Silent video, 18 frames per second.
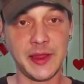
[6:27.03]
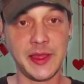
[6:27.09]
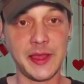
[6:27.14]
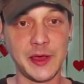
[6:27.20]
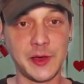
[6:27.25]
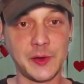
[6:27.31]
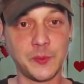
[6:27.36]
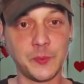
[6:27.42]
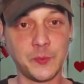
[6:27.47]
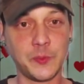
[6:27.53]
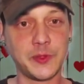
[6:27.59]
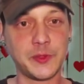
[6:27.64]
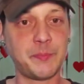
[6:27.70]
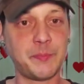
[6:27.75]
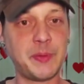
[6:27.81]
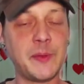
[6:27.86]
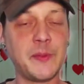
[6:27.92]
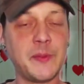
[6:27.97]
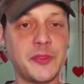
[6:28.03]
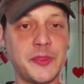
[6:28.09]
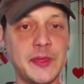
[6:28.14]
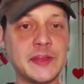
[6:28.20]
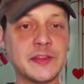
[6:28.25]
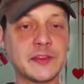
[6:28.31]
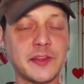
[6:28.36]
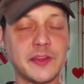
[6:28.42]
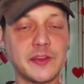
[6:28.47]
now with
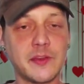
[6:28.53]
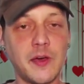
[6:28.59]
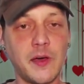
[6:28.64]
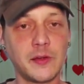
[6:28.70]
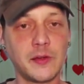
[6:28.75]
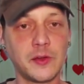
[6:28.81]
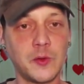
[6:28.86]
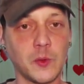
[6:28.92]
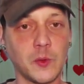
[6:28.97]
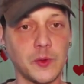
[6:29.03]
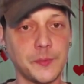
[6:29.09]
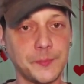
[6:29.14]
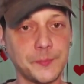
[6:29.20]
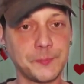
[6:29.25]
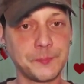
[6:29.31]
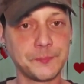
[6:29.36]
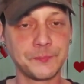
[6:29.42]
things like Concord